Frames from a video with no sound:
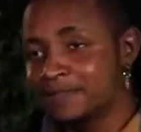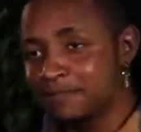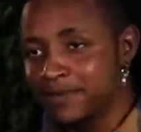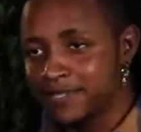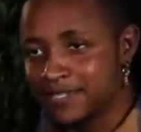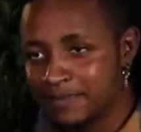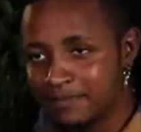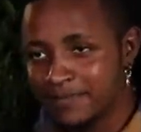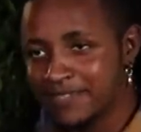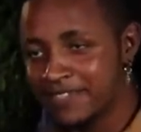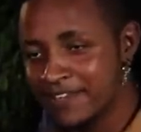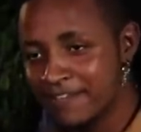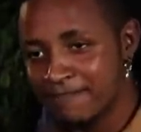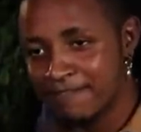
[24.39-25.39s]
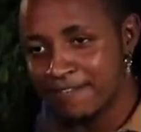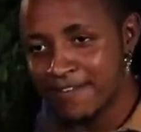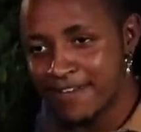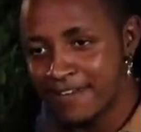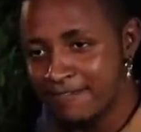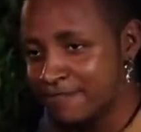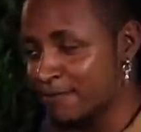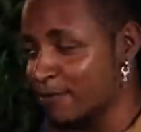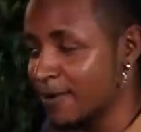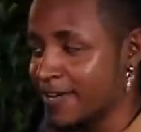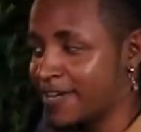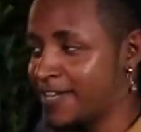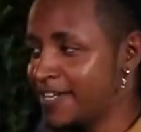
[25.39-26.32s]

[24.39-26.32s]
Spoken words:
must be safe everywhere.